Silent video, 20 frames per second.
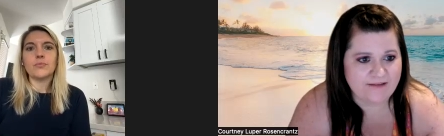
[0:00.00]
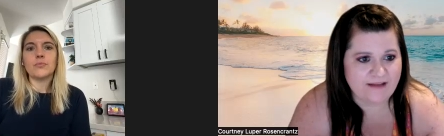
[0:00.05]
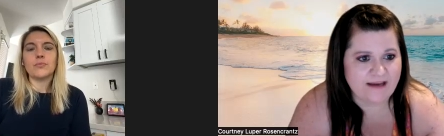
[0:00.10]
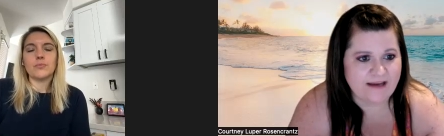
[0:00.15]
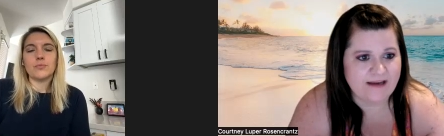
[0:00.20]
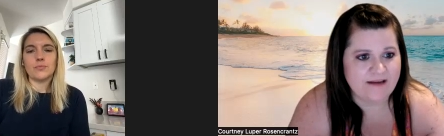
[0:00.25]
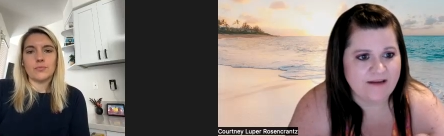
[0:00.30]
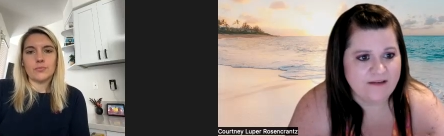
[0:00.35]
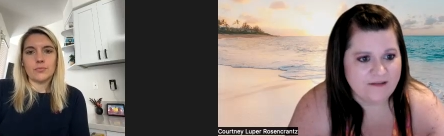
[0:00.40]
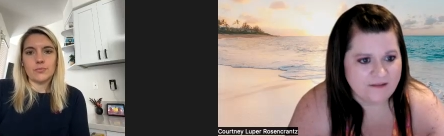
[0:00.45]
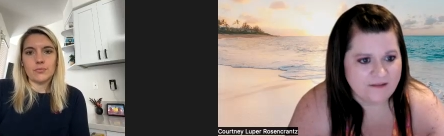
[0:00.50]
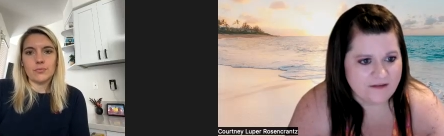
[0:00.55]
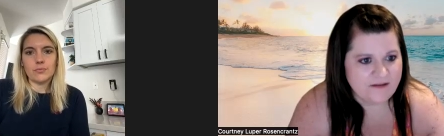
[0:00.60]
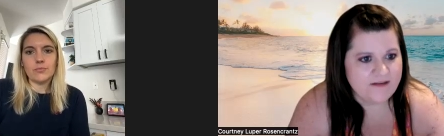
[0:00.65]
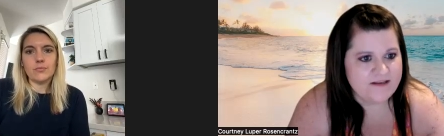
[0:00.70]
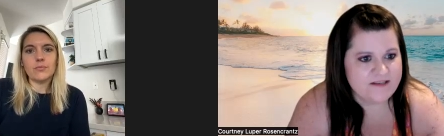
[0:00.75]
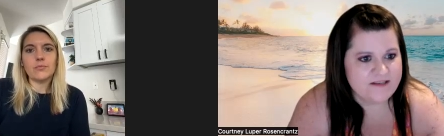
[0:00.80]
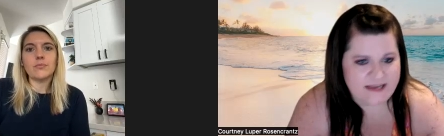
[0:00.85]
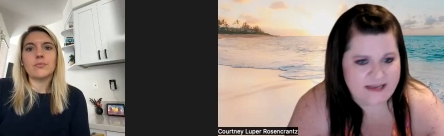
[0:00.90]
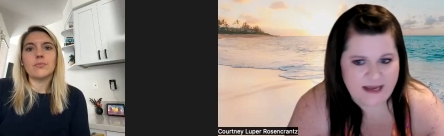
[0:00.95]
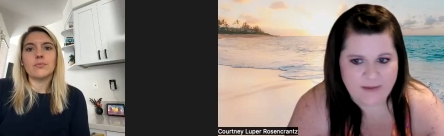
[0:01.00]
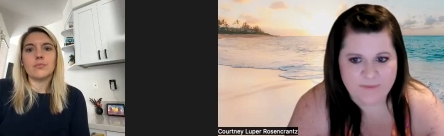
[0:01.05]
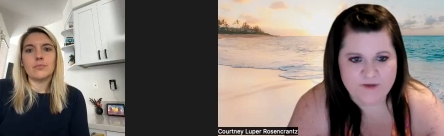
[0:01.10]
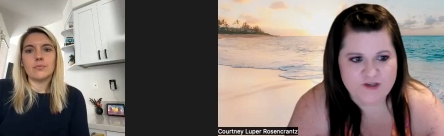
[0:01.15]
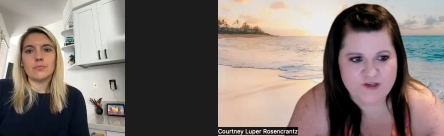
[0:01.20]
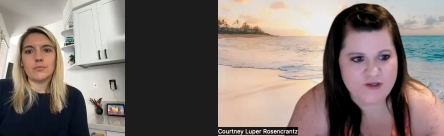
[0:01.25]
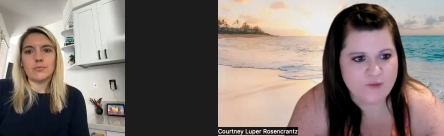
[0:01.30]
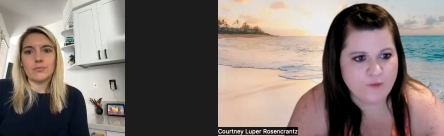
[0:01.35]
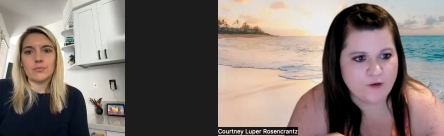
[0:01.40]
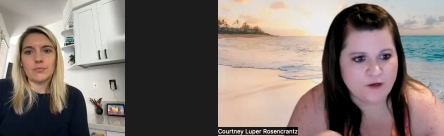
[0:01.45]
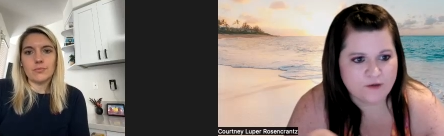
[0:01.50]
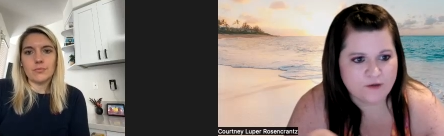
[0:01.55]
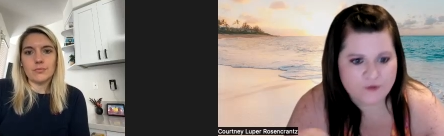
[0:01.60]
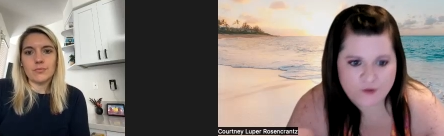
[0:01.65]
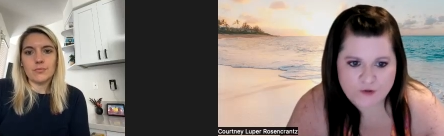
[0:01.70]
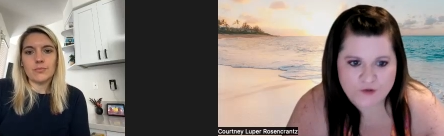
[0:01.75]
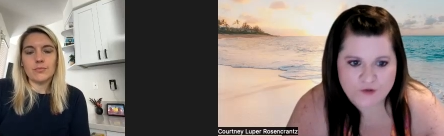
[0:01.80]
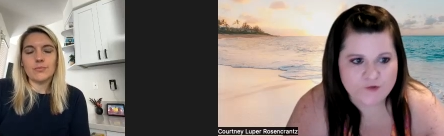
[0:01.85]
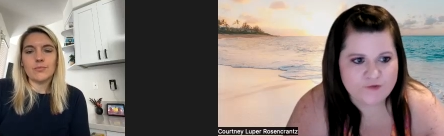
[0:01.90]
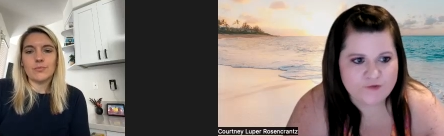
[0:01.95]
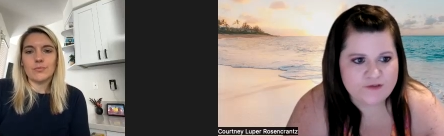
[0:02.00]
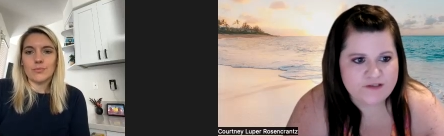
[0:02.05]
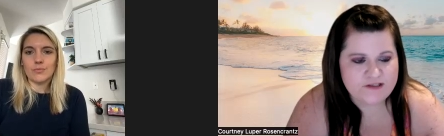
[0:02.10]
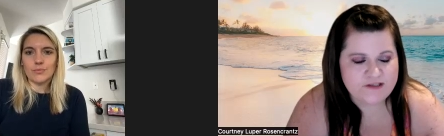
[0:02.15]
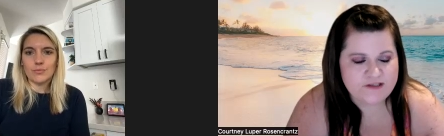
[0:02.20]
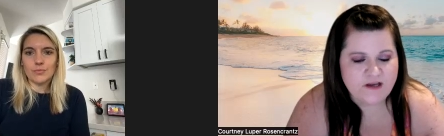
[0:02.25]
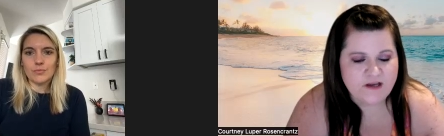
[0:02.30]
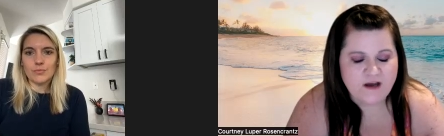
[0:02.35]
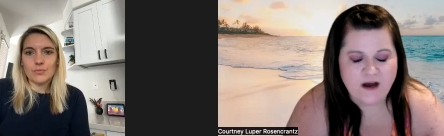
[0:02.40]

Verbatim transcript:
Speaker 1: Like see how much you want to lose,